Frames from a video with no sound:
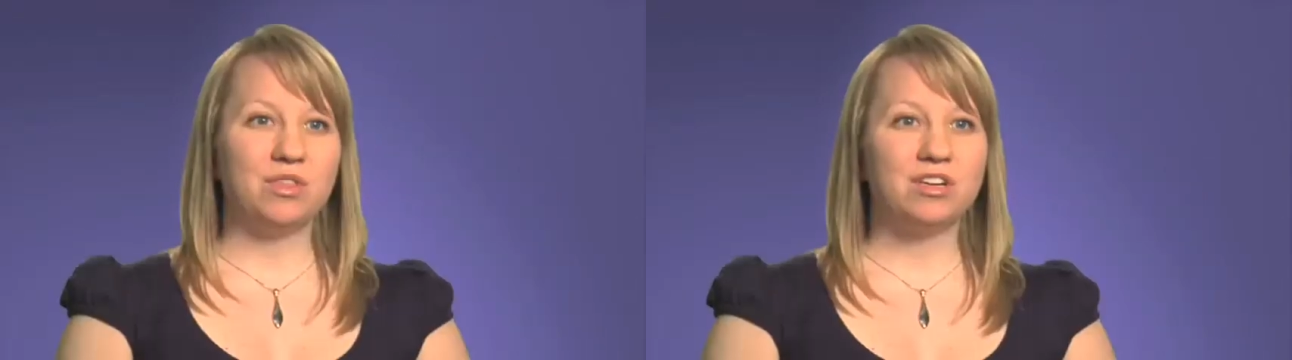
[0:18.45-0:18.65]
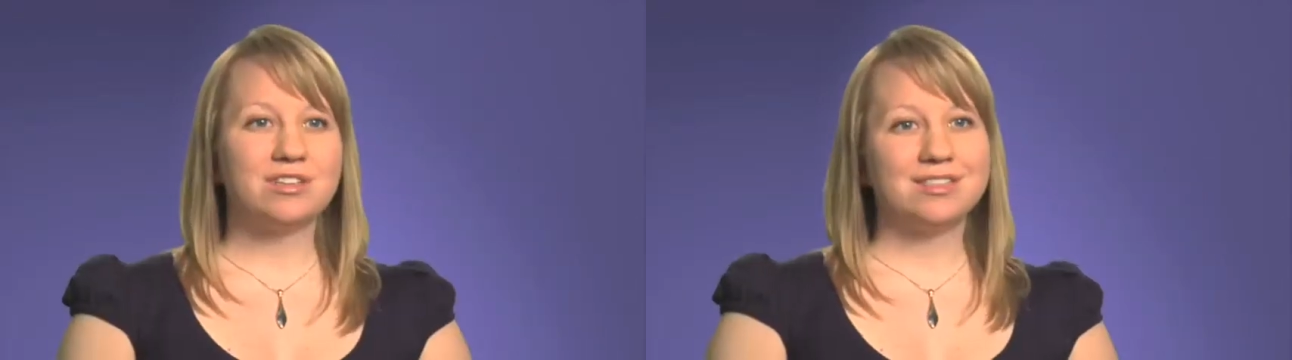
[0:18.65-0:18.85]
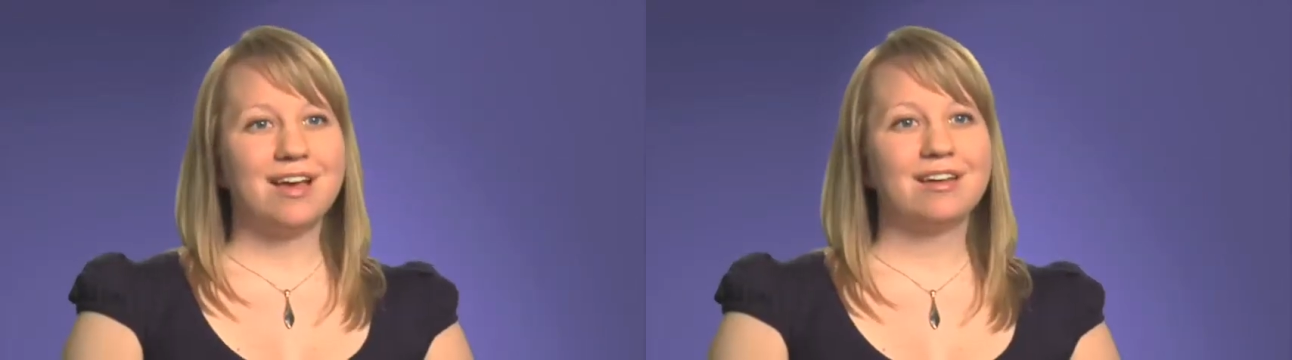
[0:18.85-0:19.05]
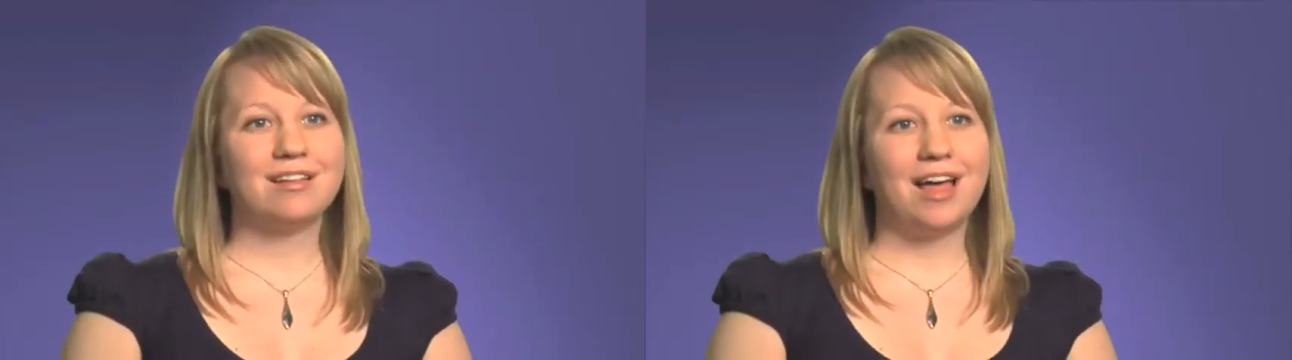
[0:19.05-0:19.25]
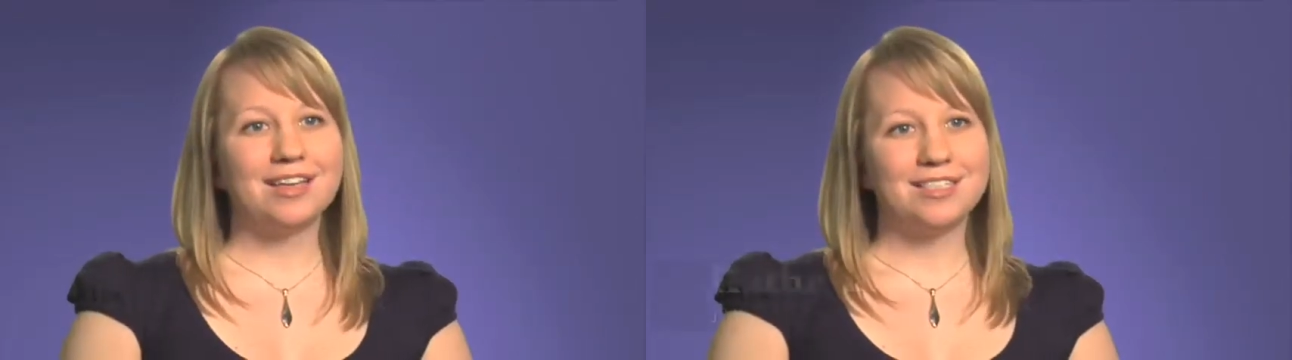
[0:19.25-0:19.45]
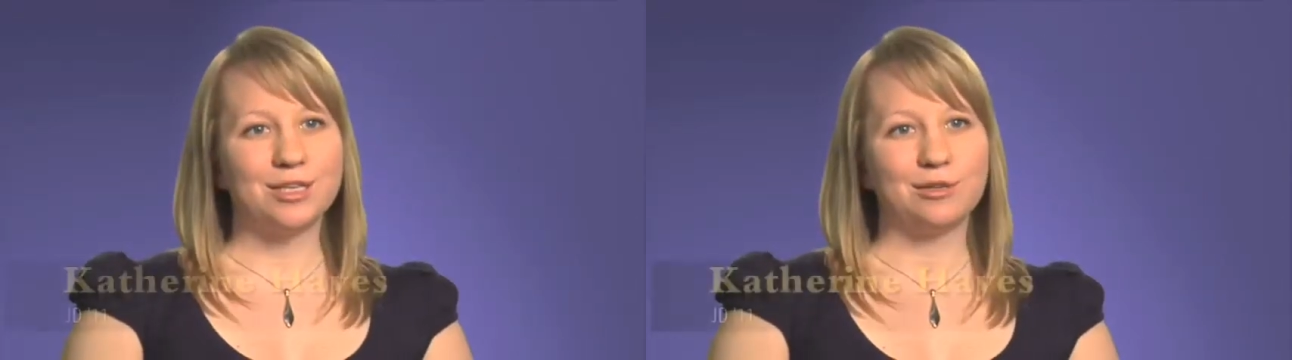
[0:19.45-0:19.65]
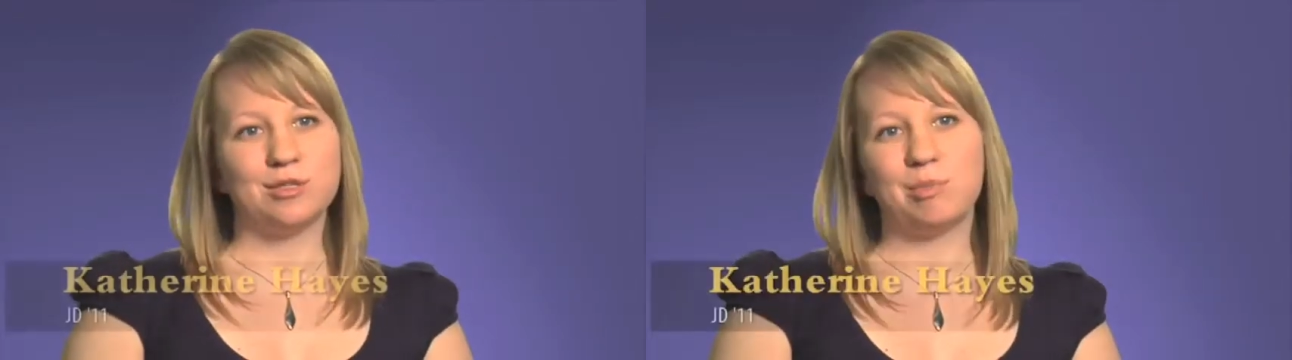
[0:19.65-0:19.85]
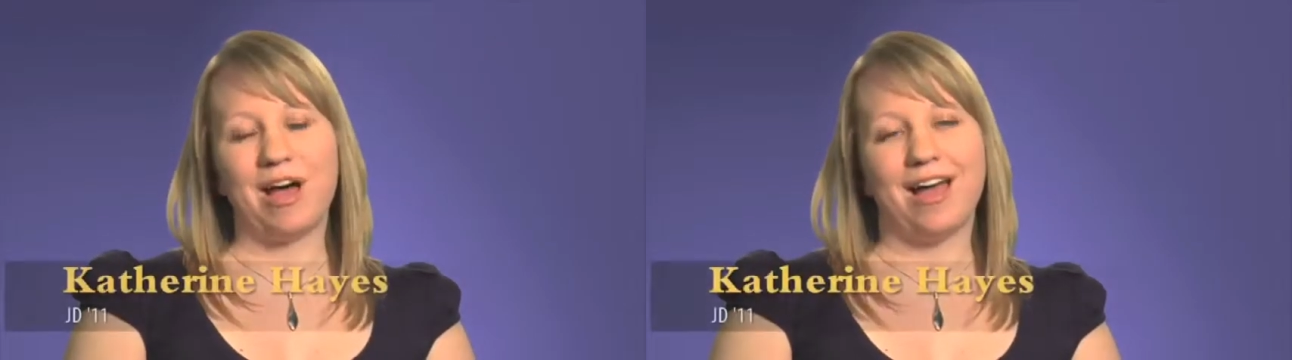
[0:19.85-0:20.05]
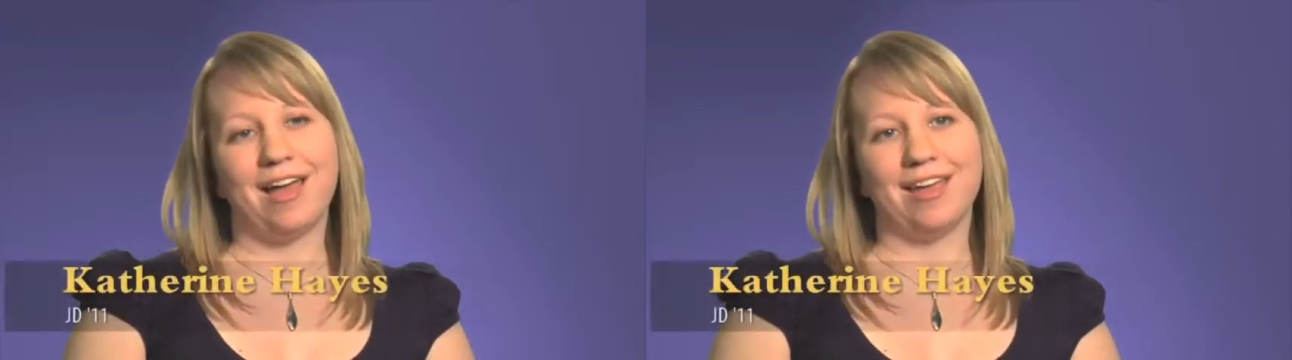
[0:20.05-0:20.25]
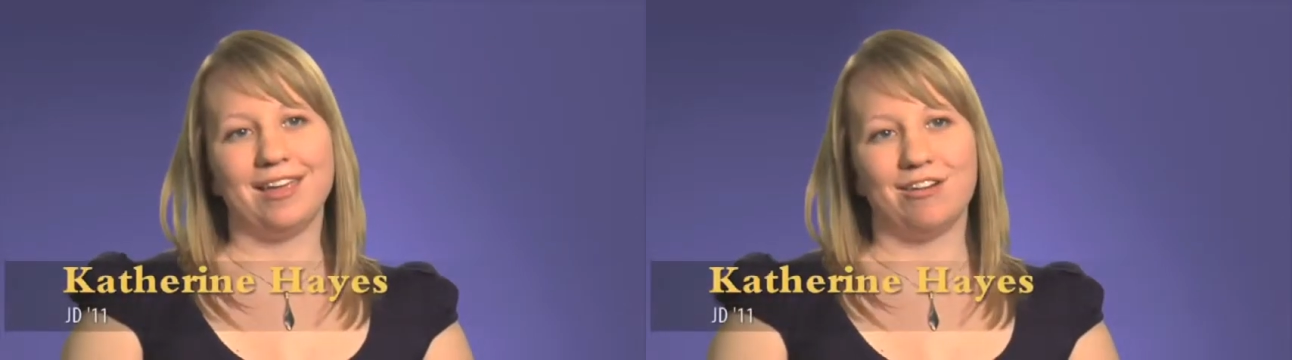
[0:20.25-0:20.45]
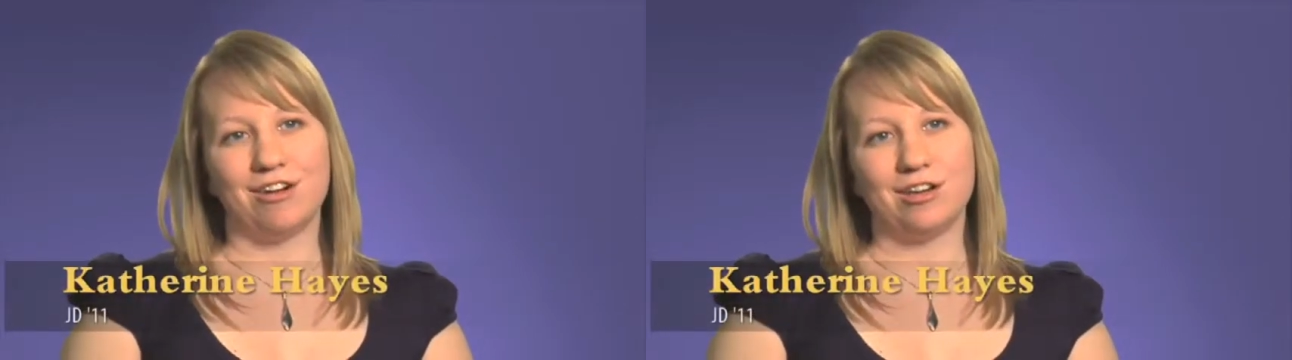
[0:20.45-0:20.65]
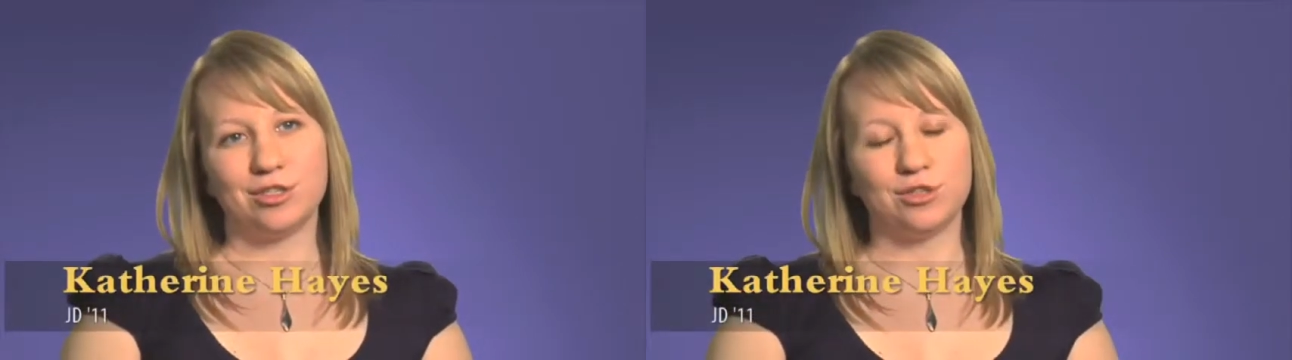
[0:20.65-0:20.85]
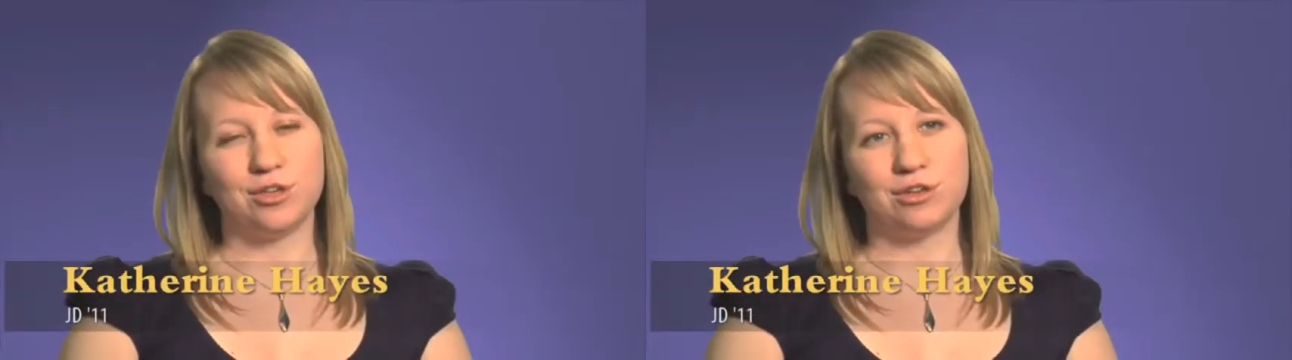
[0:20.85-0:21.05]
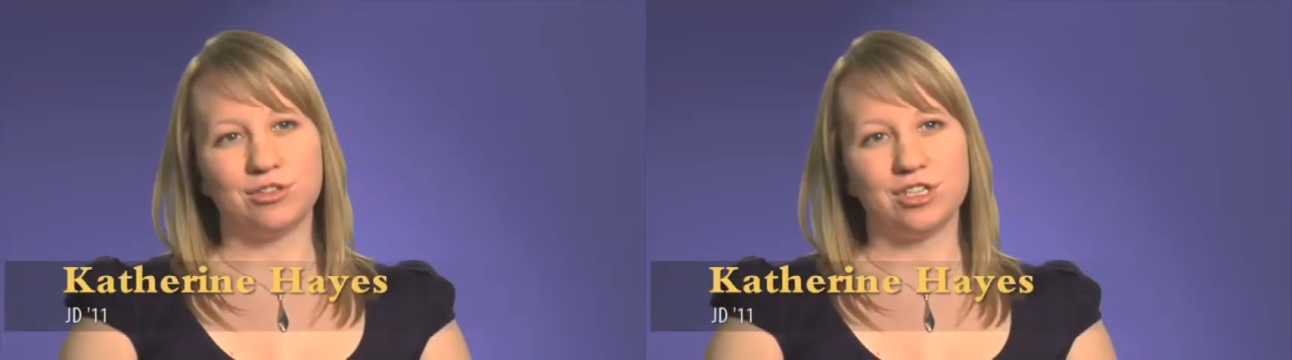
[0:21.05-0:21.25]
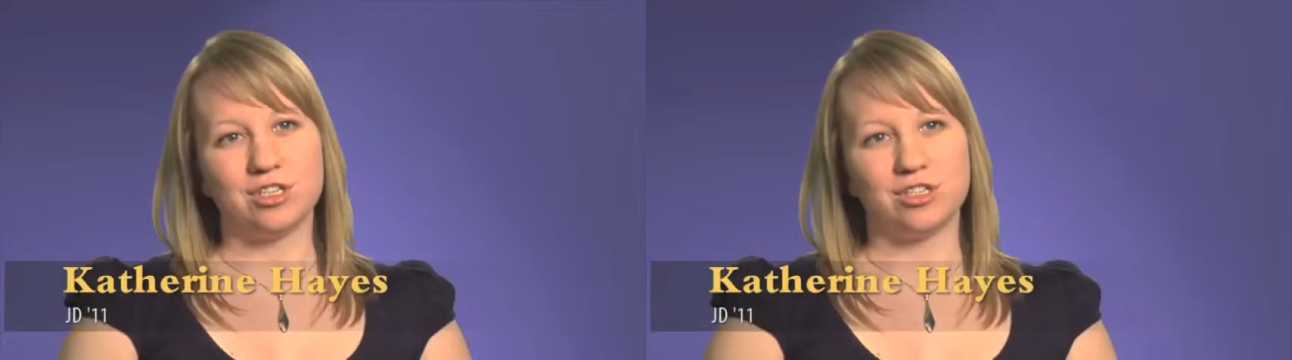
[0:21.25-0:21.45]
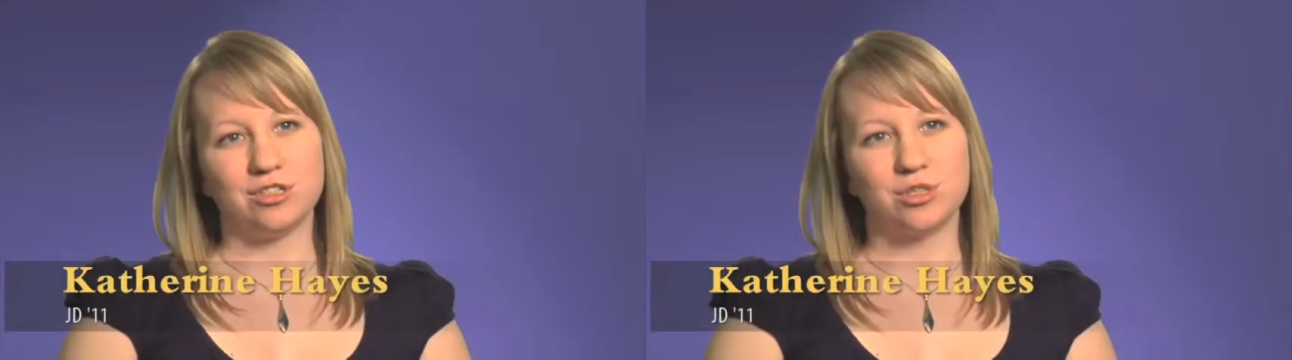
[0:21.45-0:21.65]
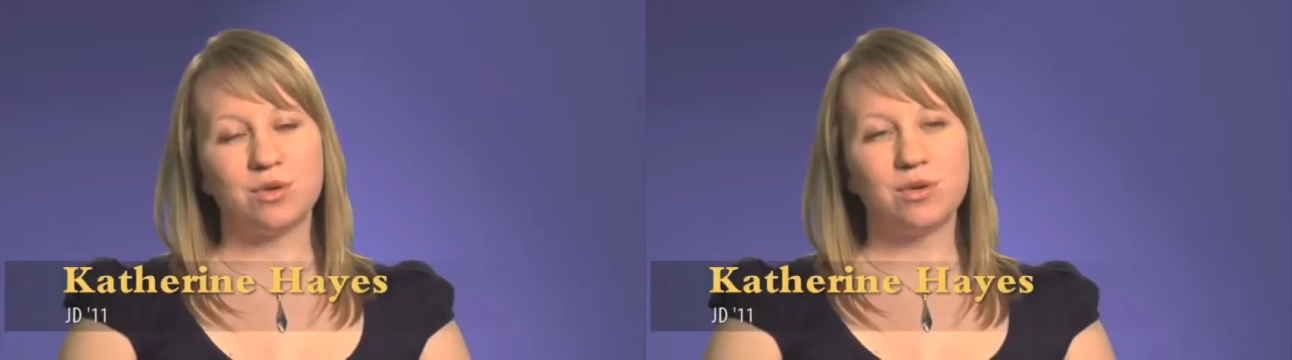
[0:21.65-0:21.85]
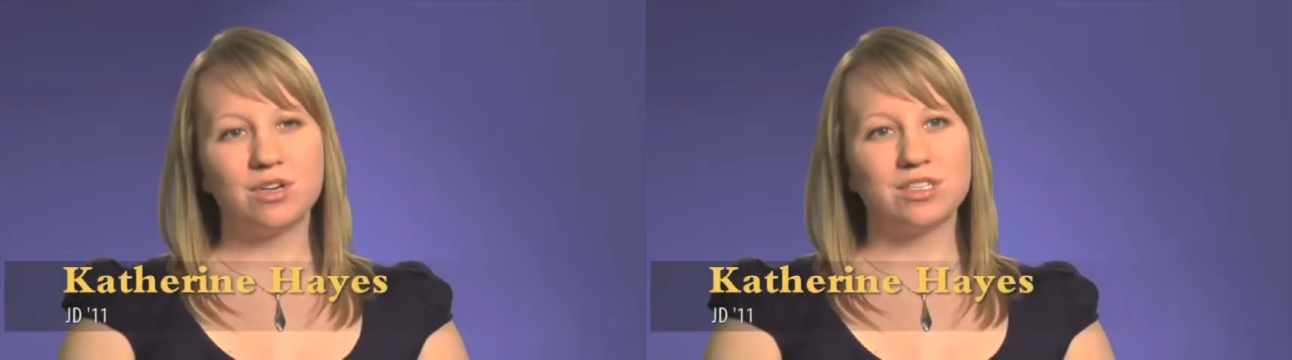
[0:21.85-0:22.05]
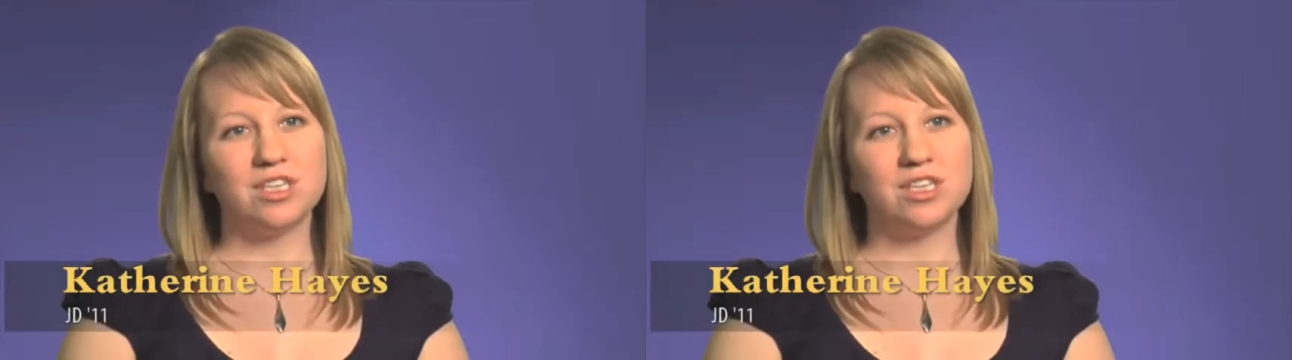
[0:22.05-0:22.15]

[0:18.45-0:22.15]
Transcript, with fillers: There is not a class that goes by in our initial negotiations course